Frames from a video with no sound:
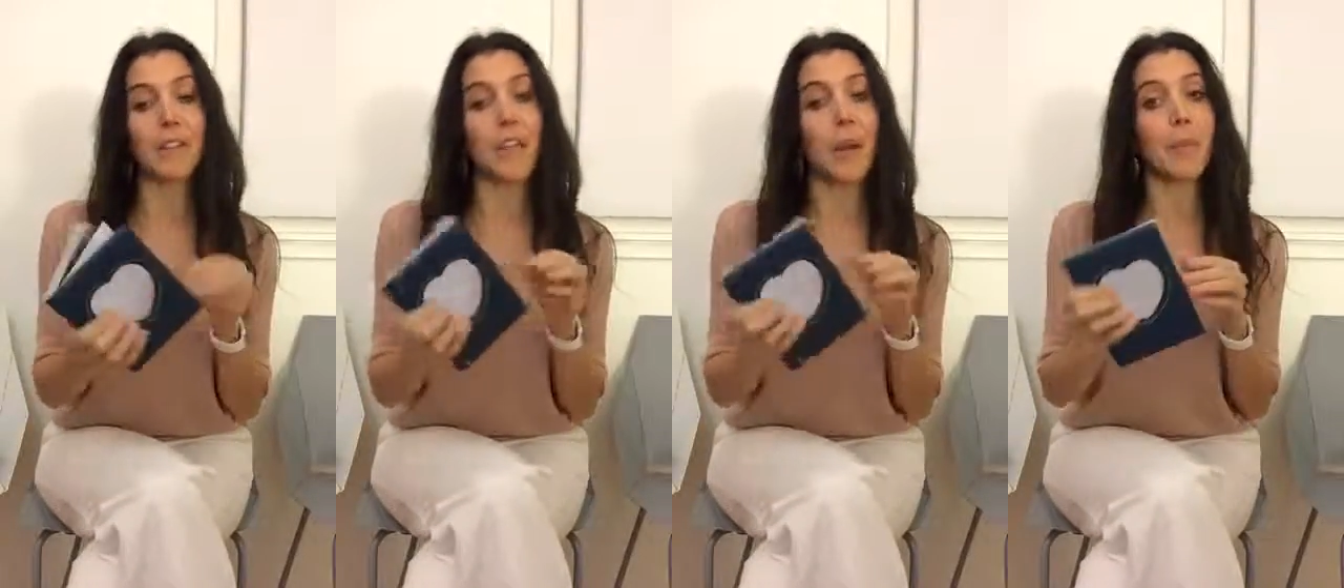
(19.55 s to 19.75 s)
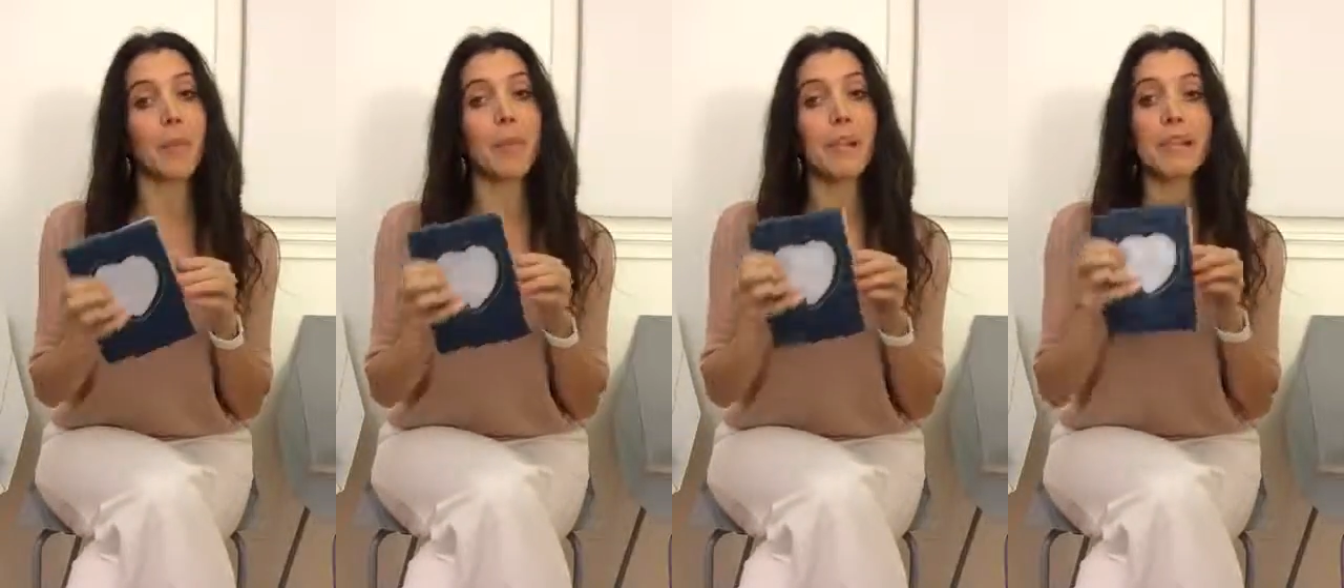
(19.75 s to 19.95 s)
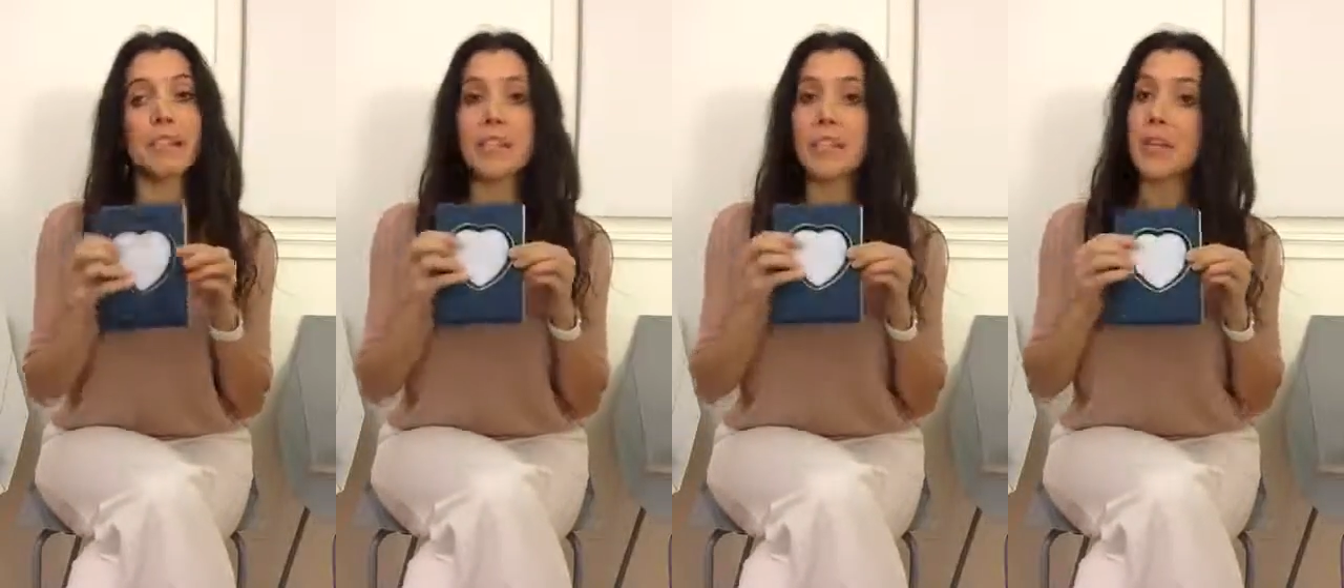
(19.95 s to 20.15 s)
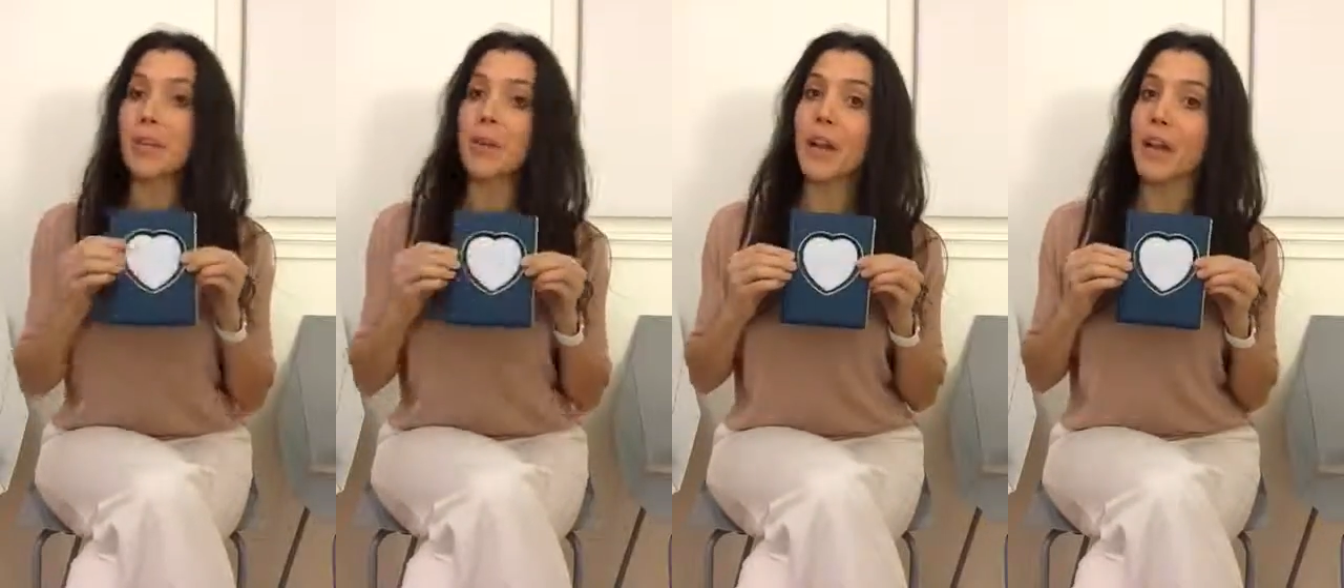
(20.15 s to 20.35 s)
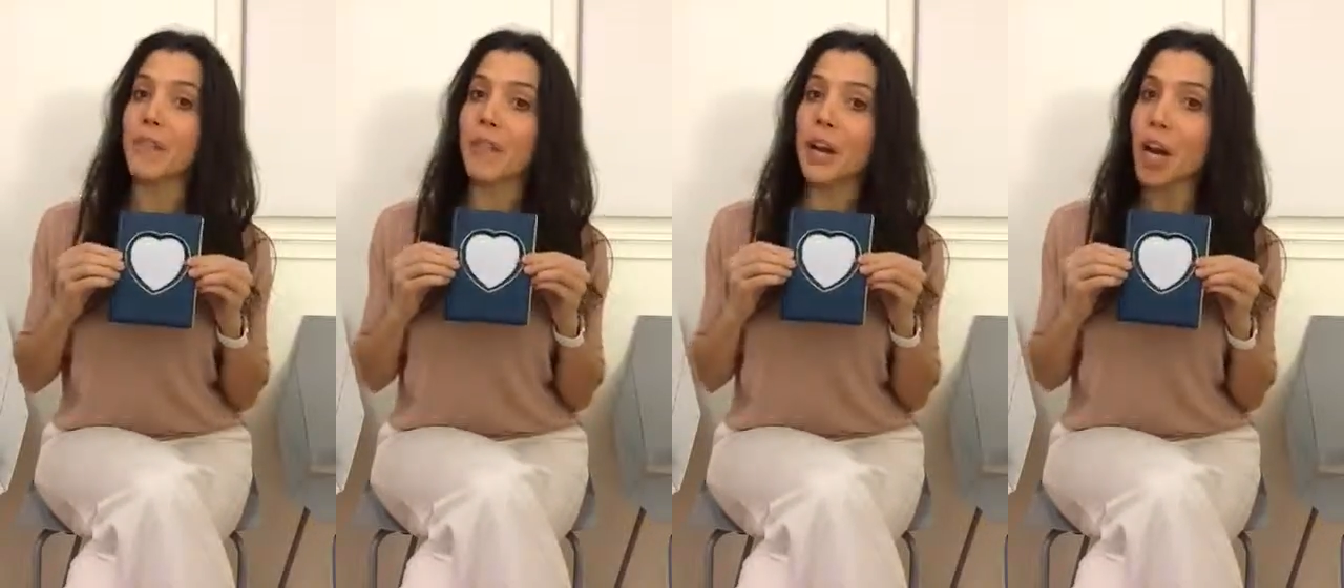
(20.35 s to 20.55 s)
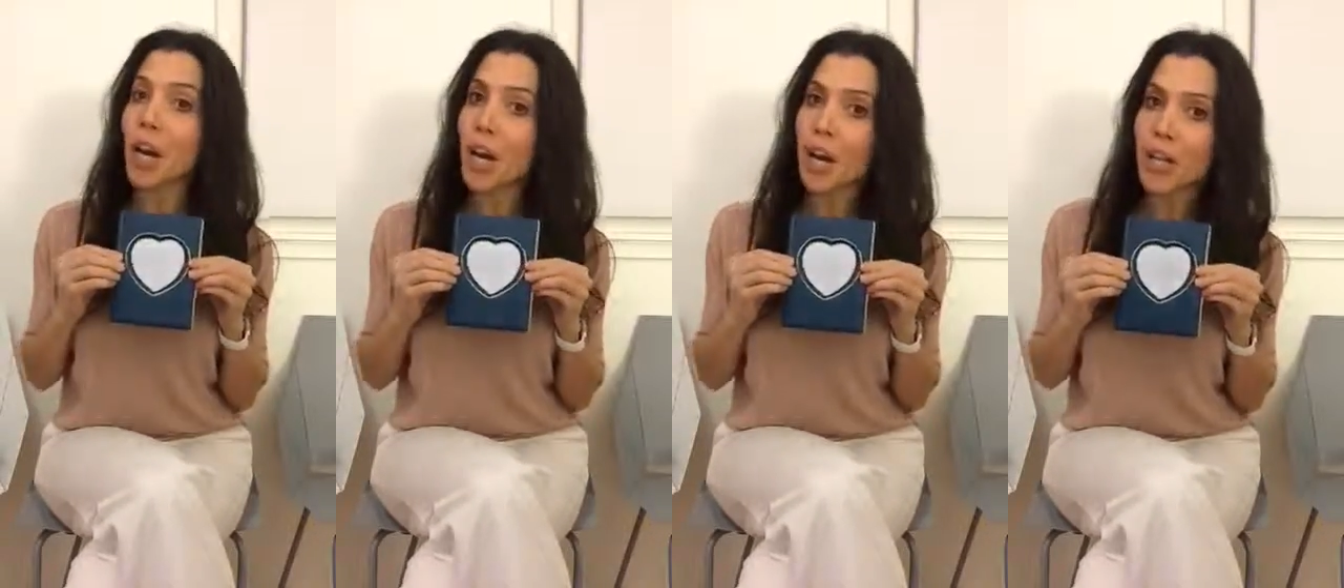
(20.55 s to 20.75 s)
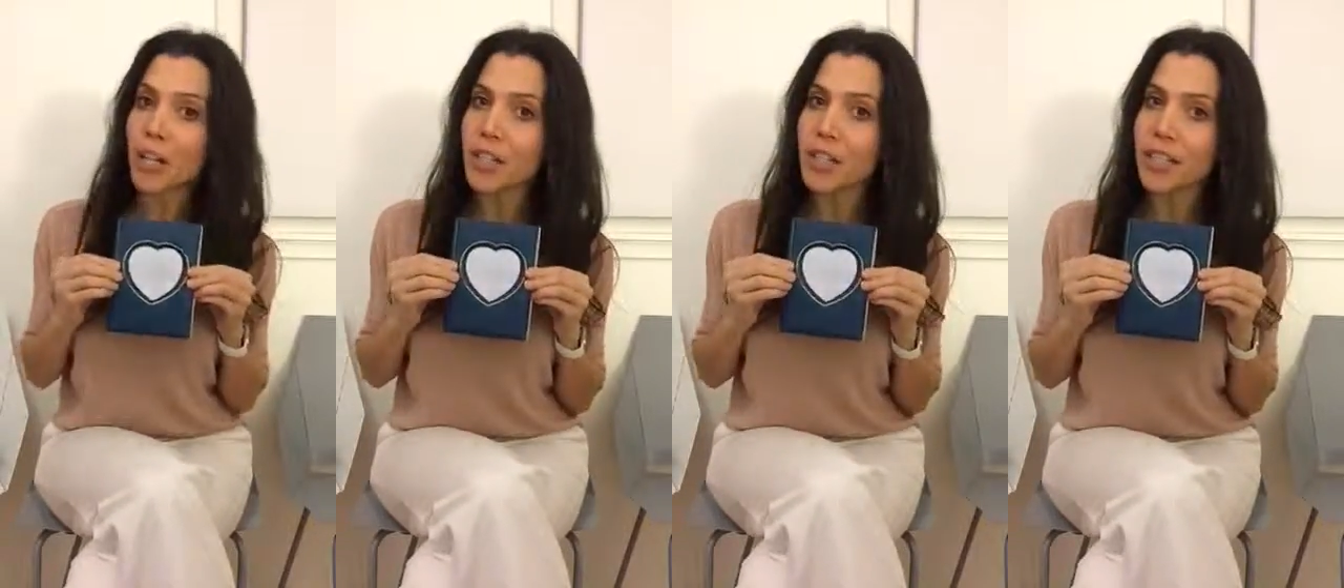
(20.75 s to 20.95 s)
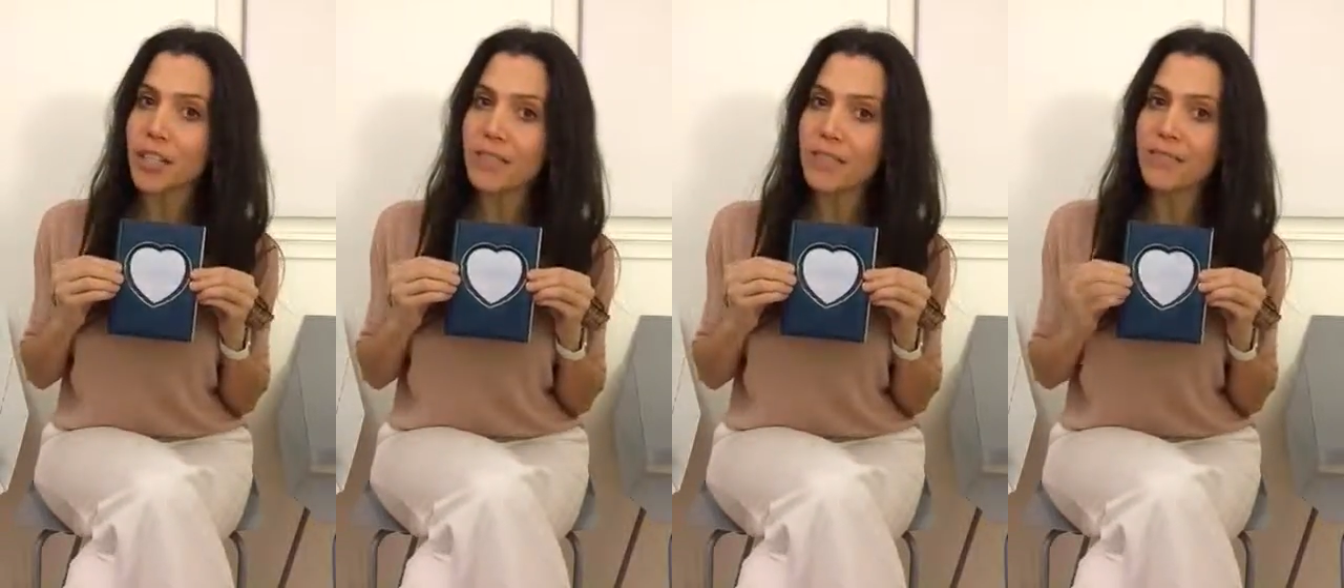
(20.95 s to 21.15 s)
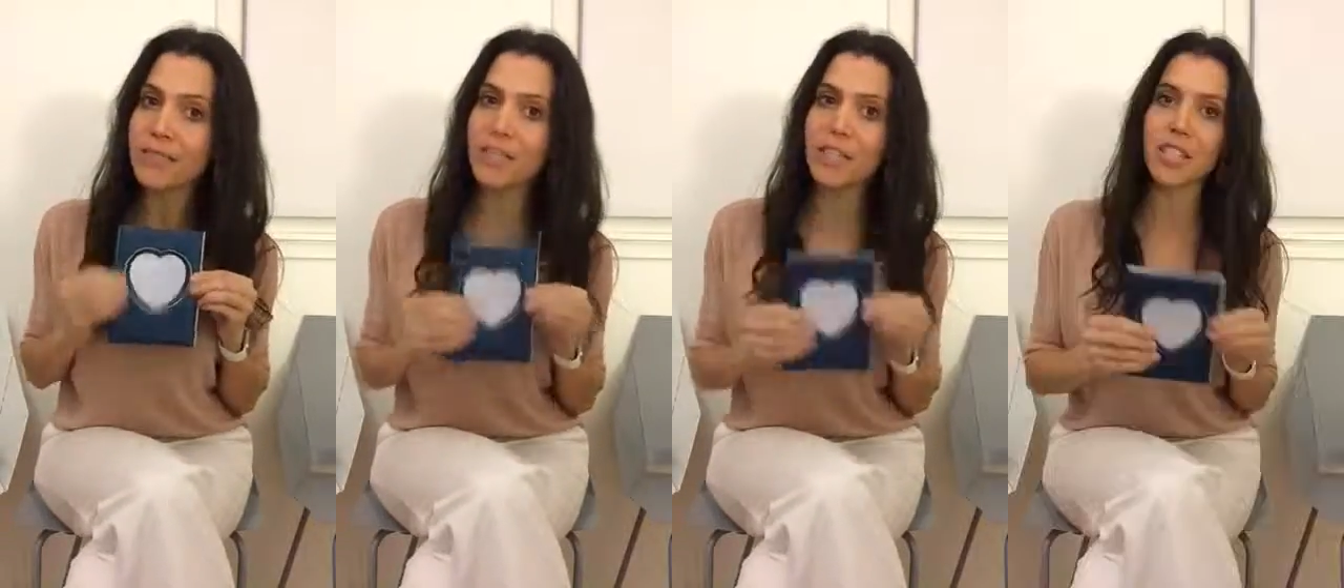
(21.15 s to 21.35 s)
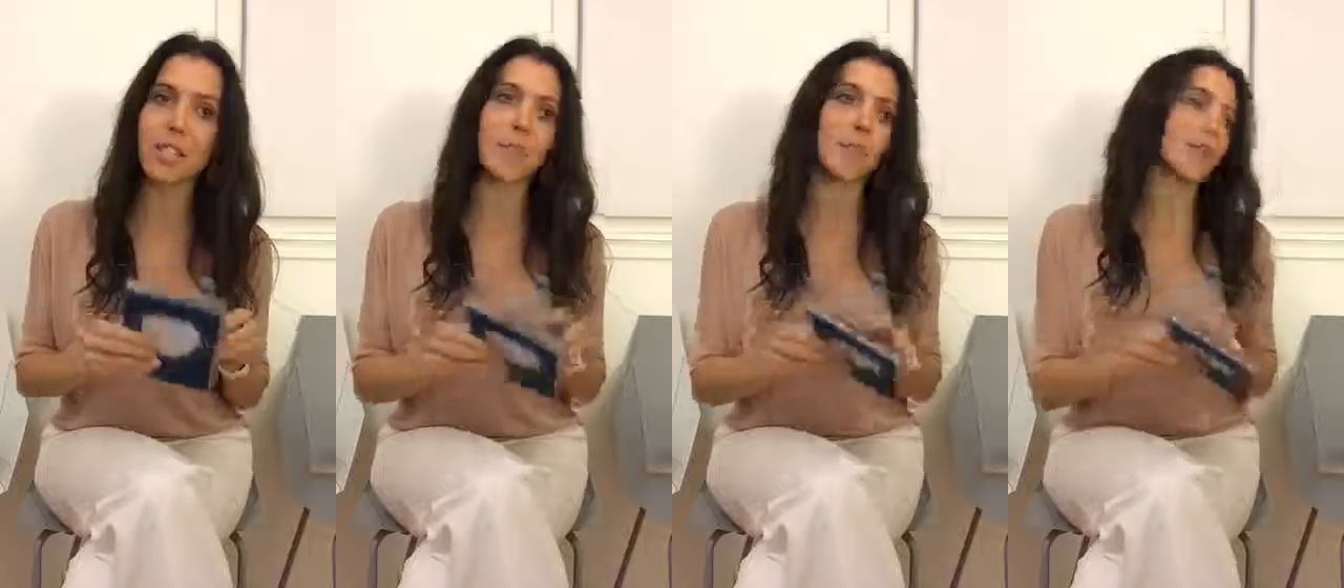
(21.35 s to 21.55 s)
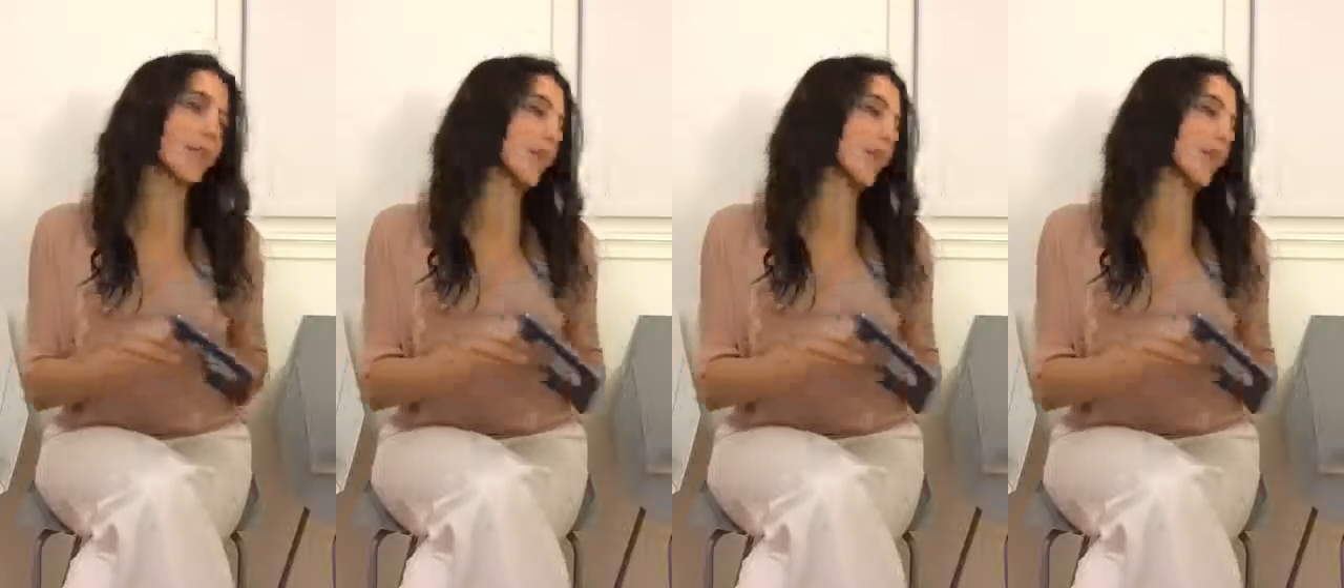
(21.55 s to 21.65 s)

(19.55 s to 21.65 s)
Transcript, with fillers: not because I don't have a heart, just